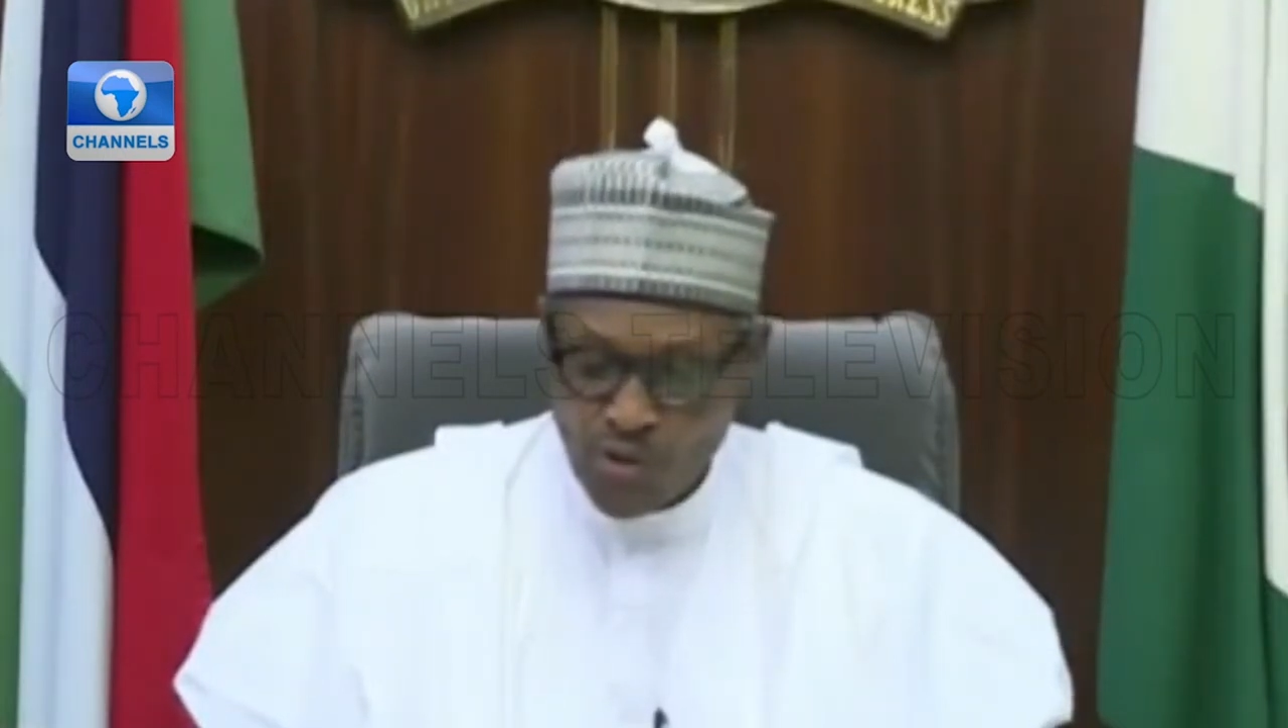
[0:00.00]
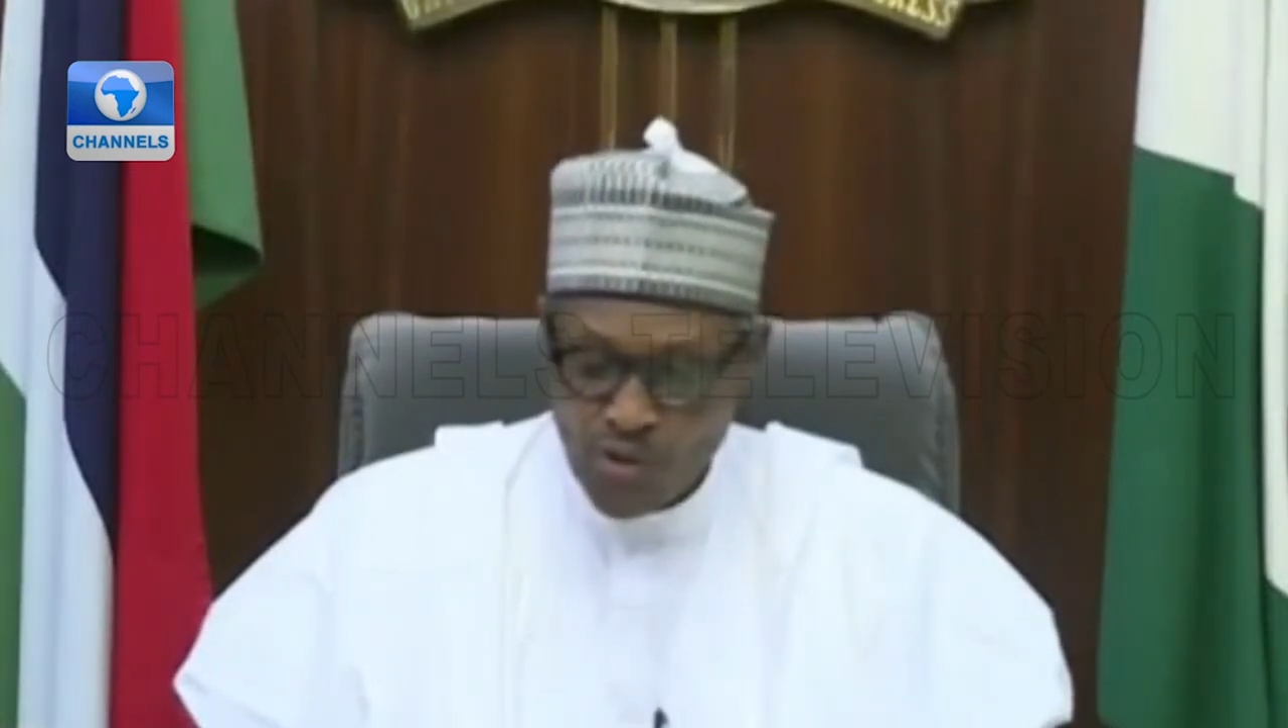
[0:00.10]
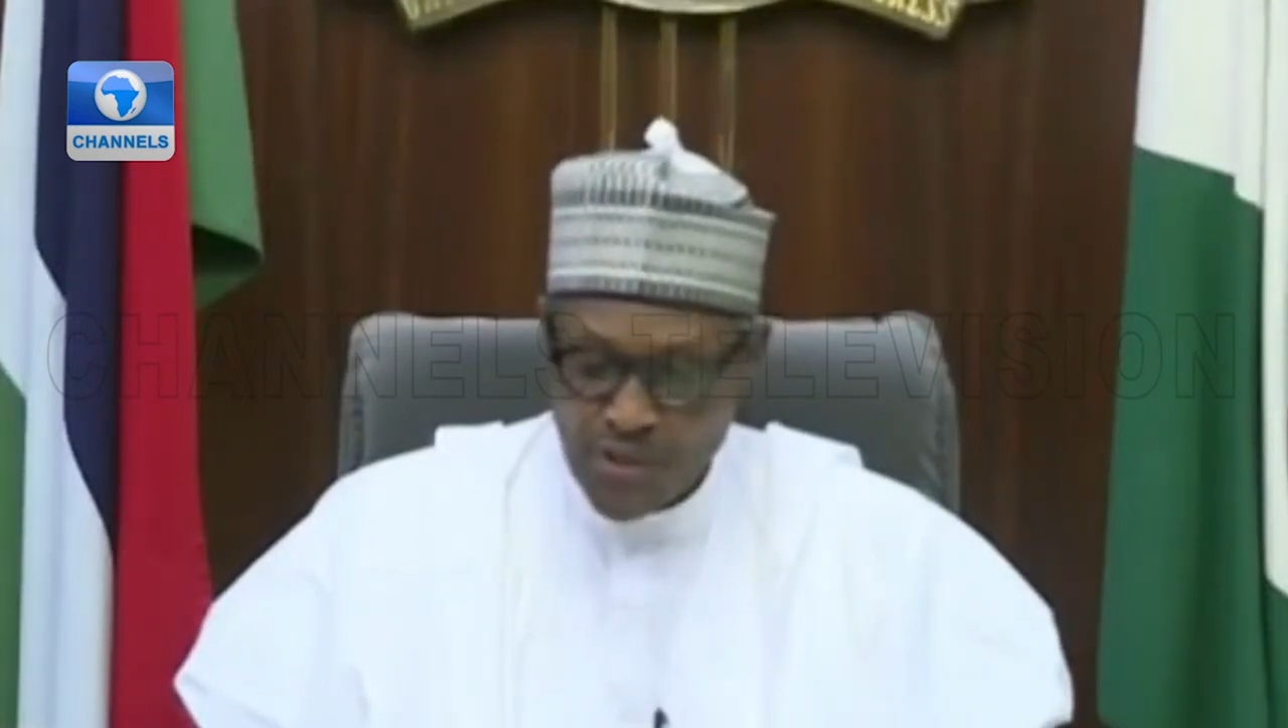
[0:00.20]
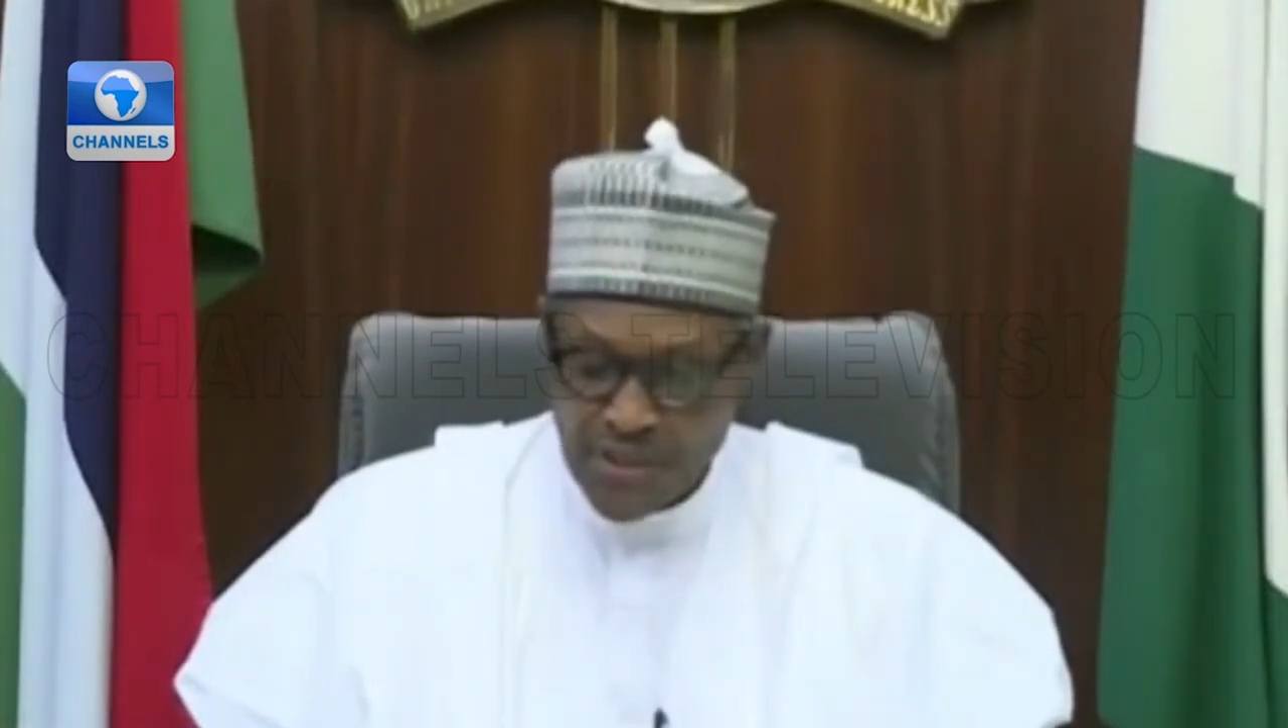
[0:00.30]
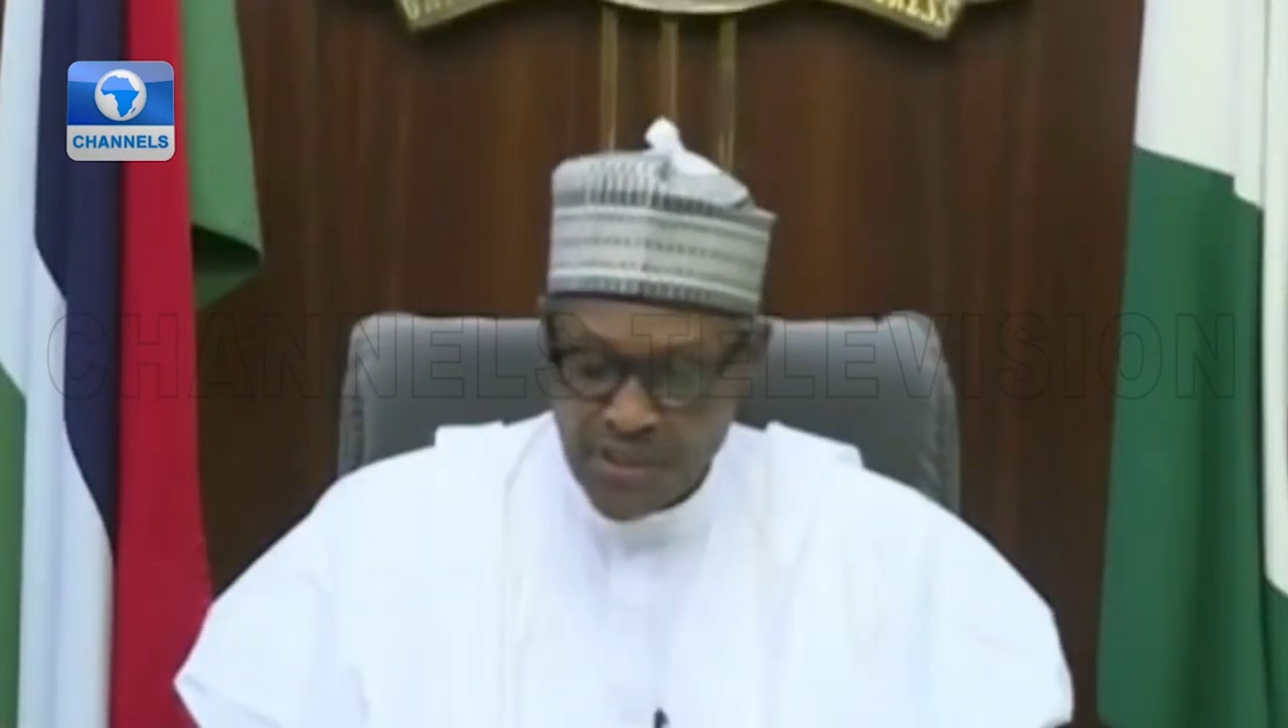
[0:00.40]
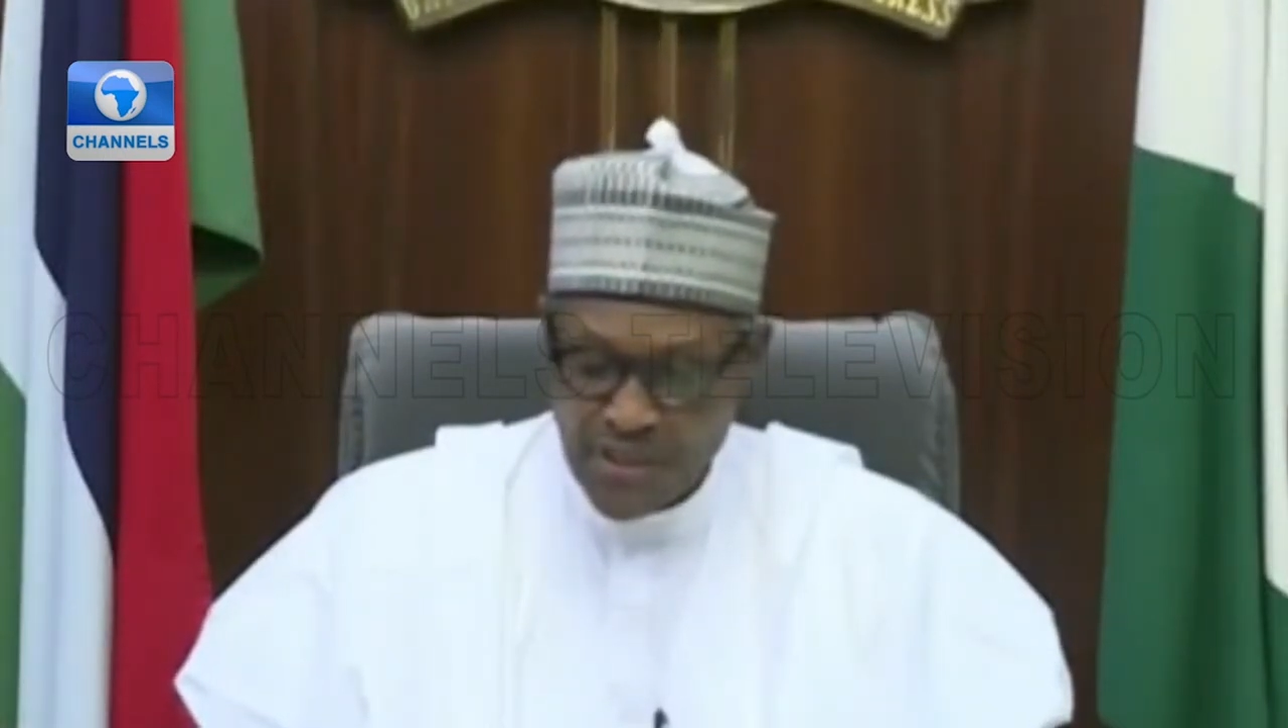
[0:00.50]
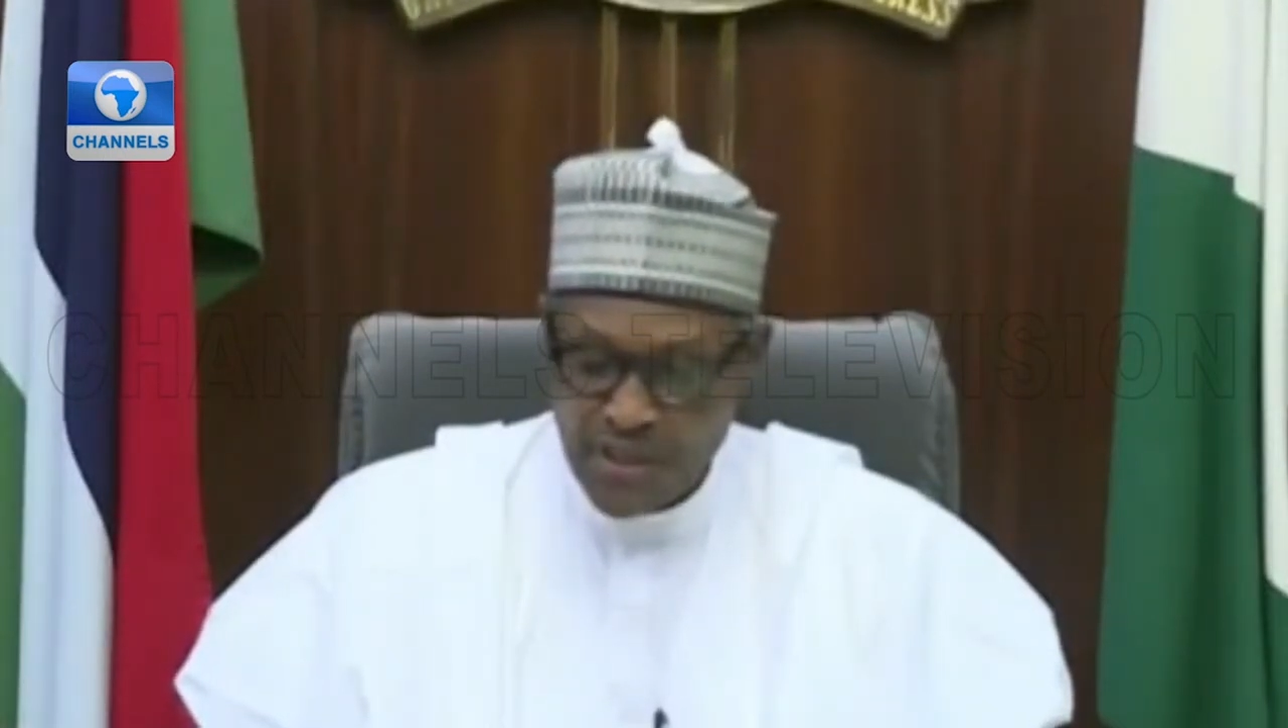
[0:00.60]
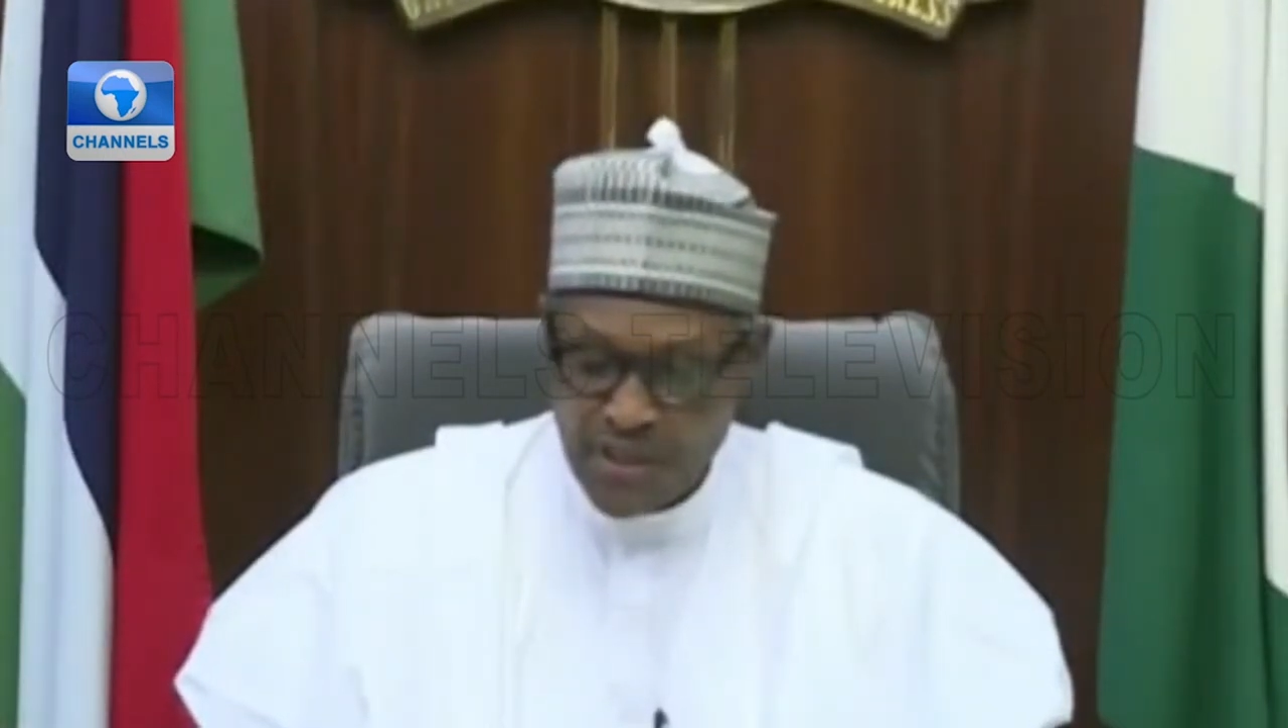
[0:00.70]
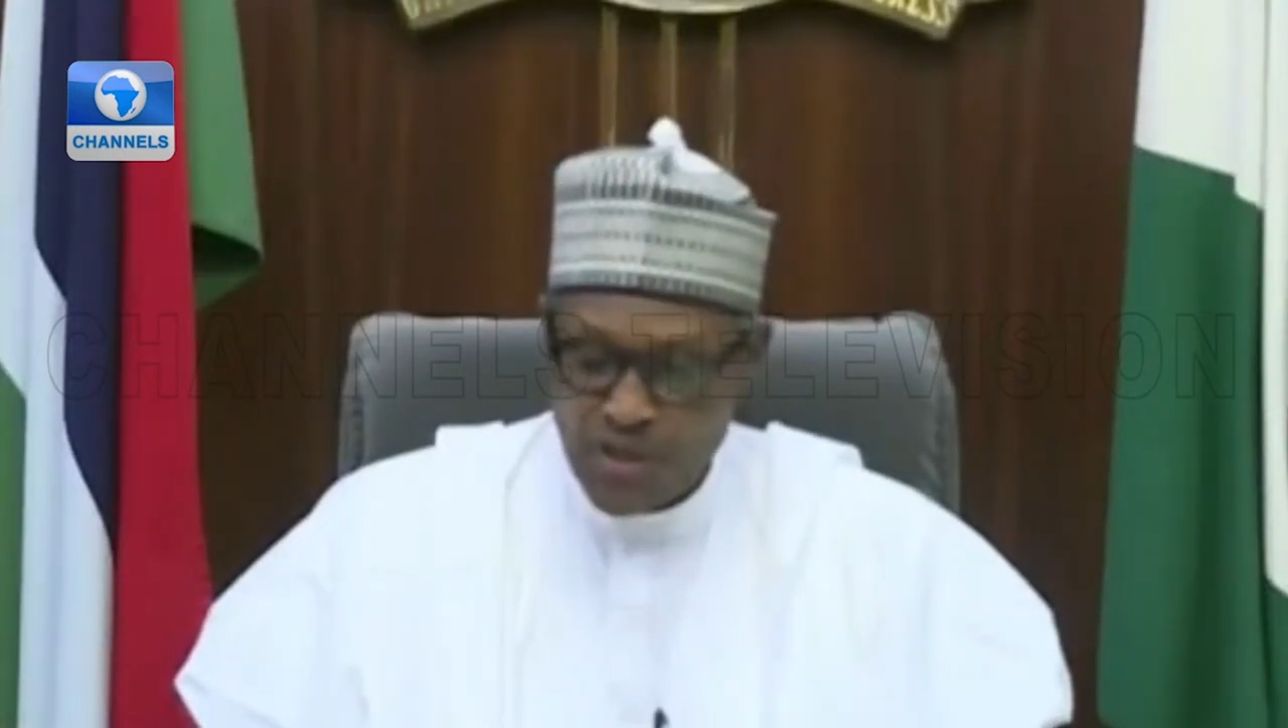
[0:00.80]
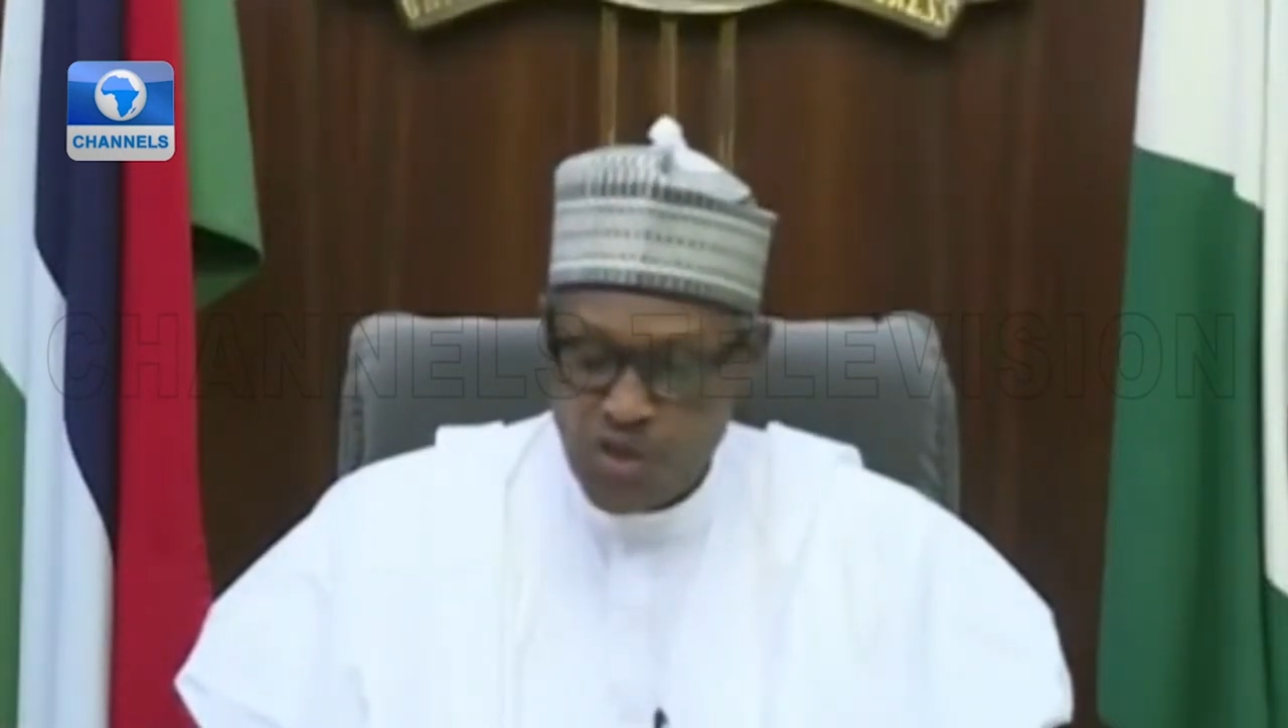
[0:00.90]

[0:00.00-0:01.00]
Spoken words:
to seek